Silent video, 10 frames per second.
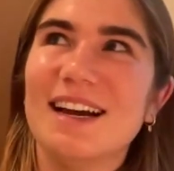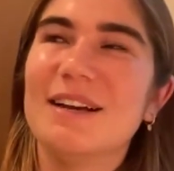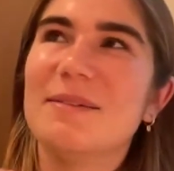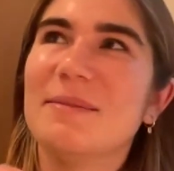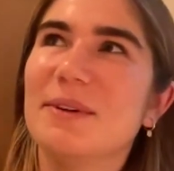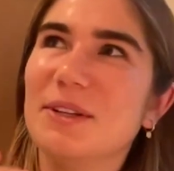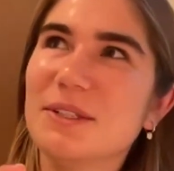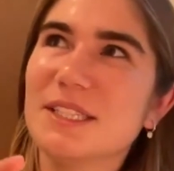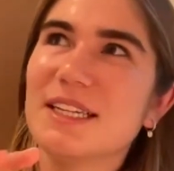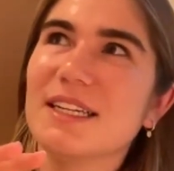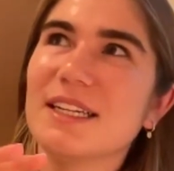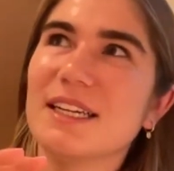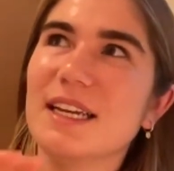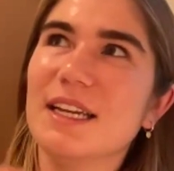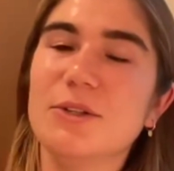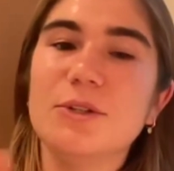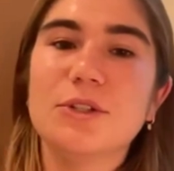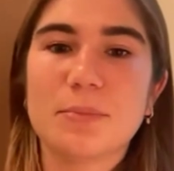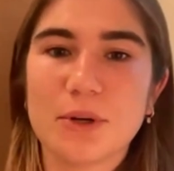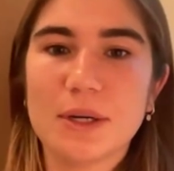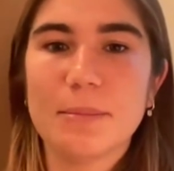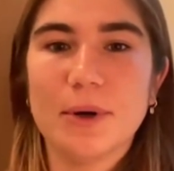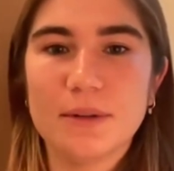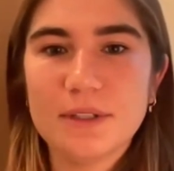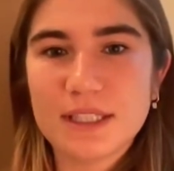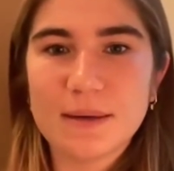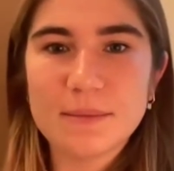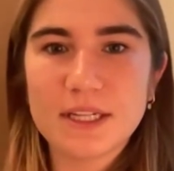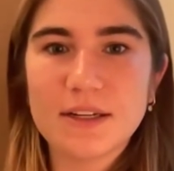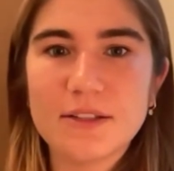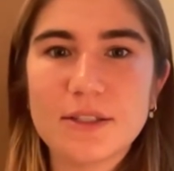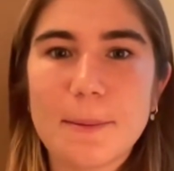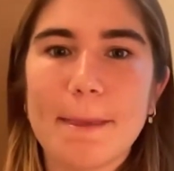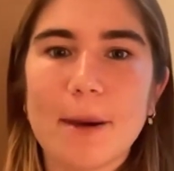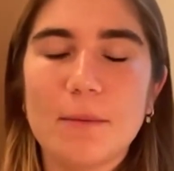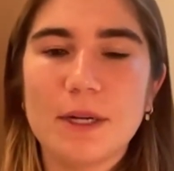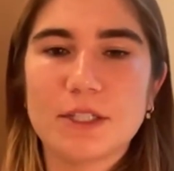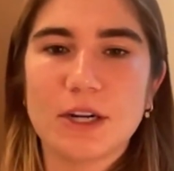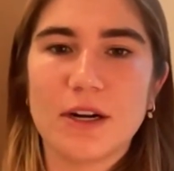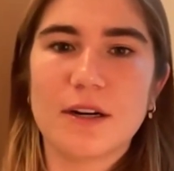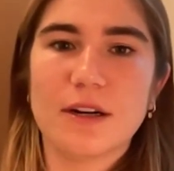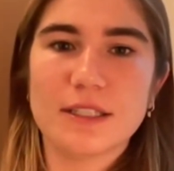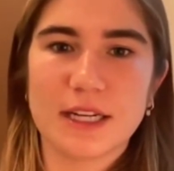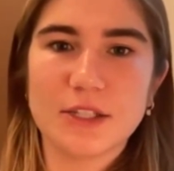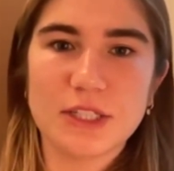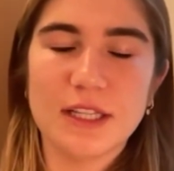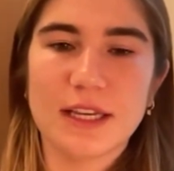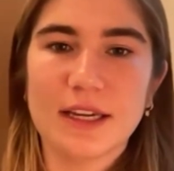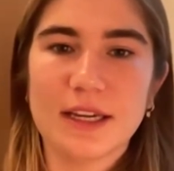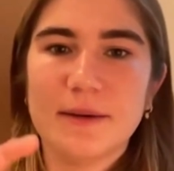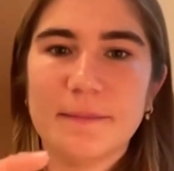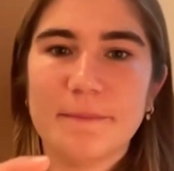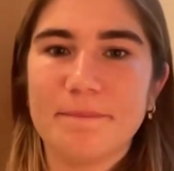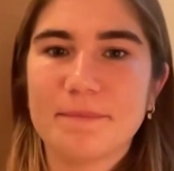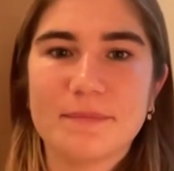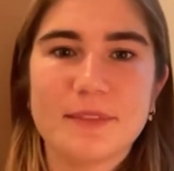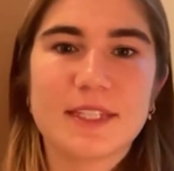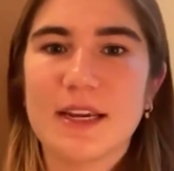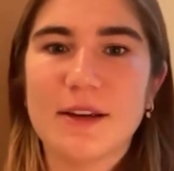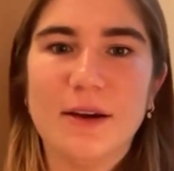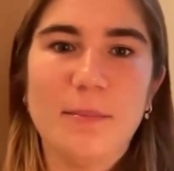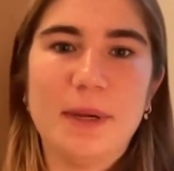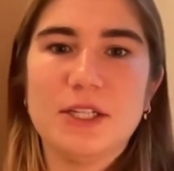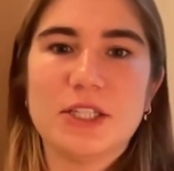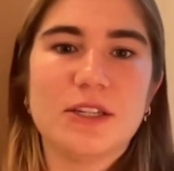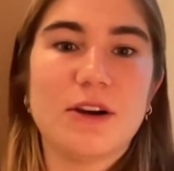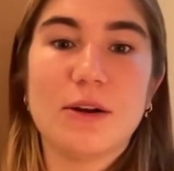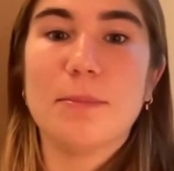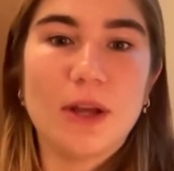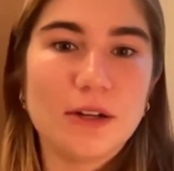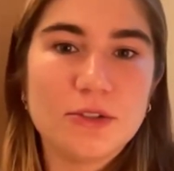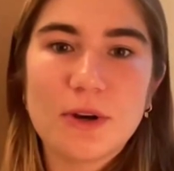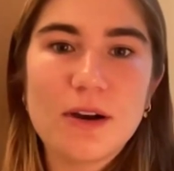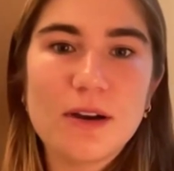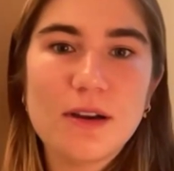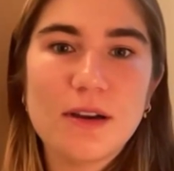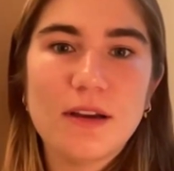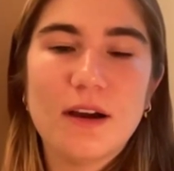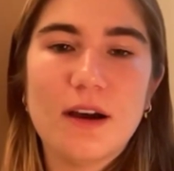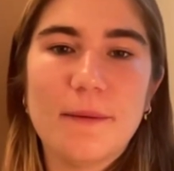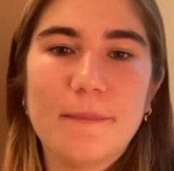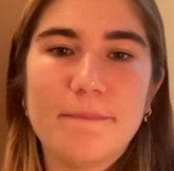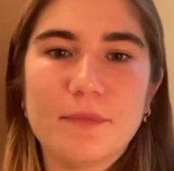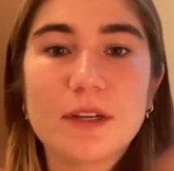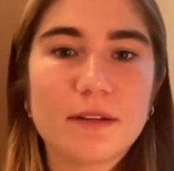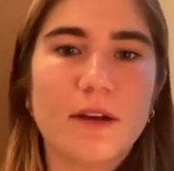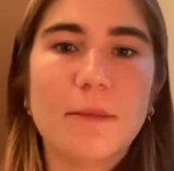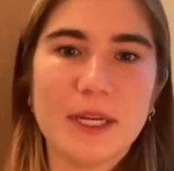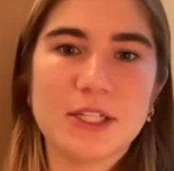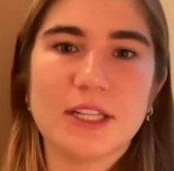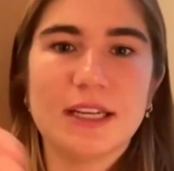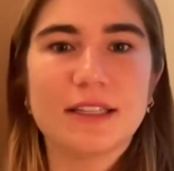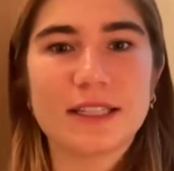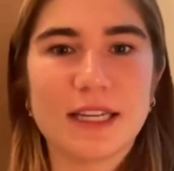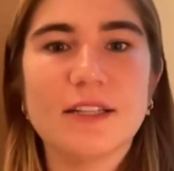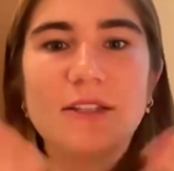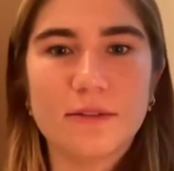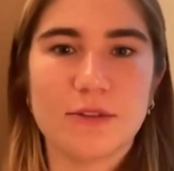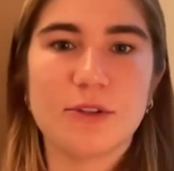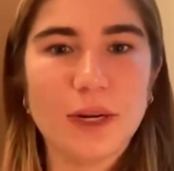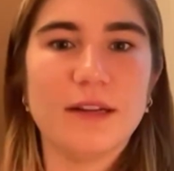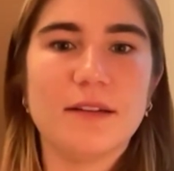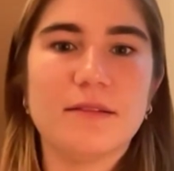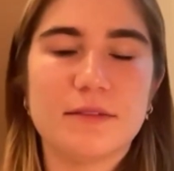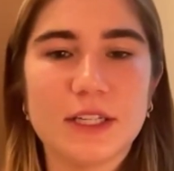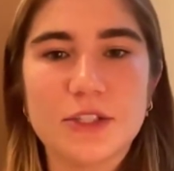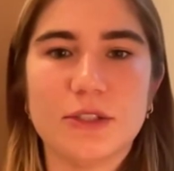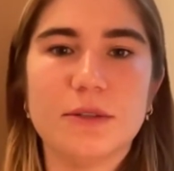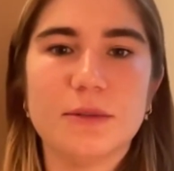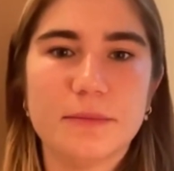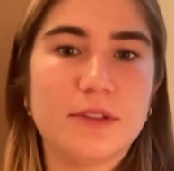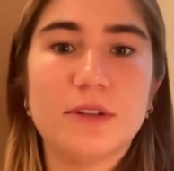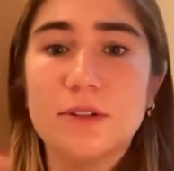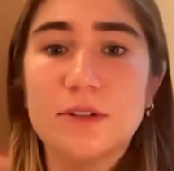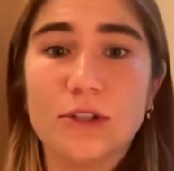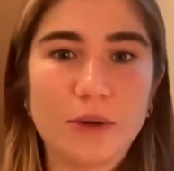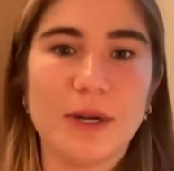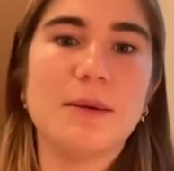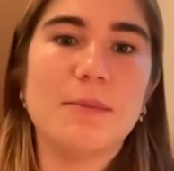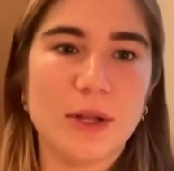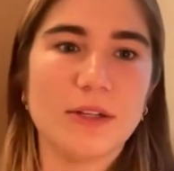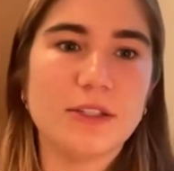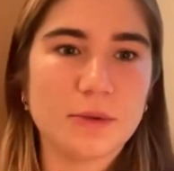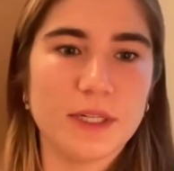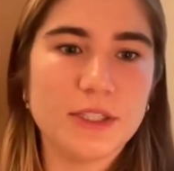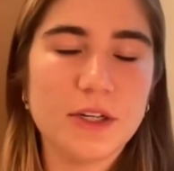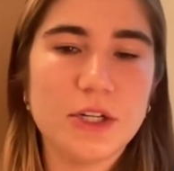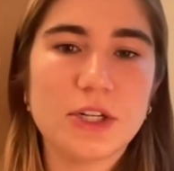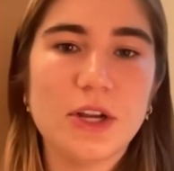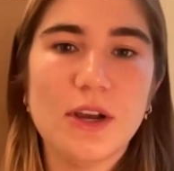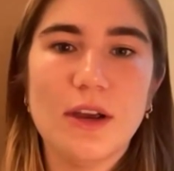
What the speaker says: I'm using induced pluripotent stem cells, which are essentially like, say a patient got a blood draw, a patient like decided to donate tissue, to donate blood to research.